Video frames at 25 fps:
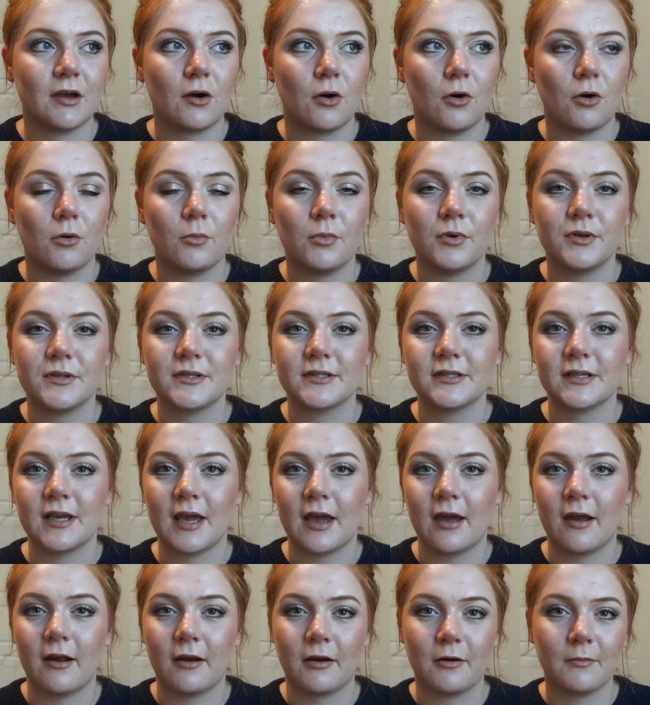almost
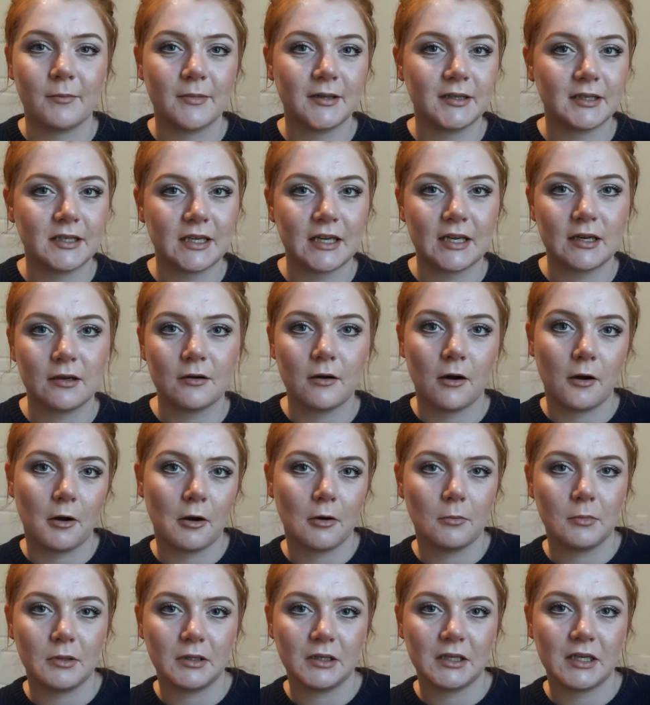
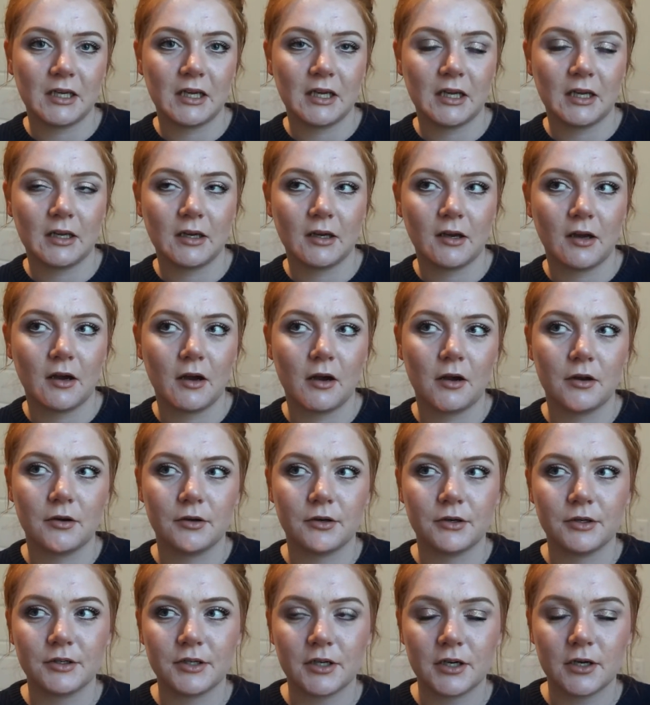caramely
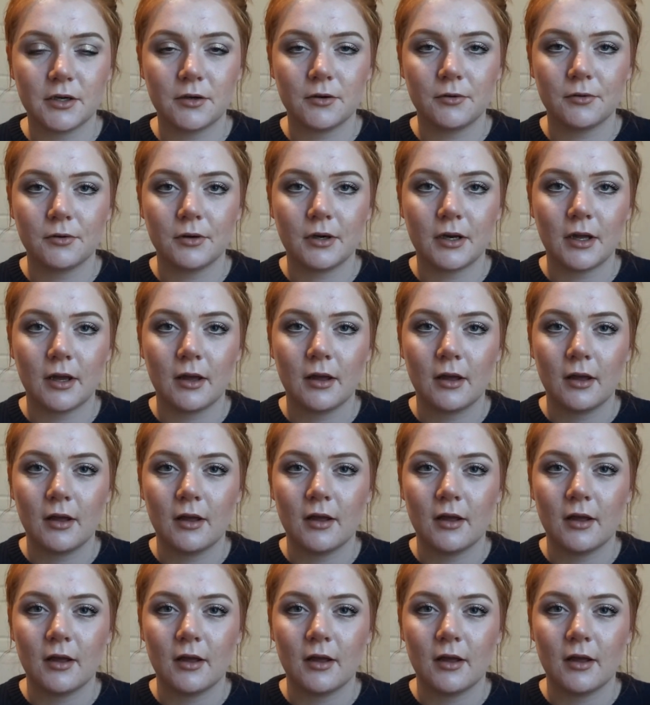undertone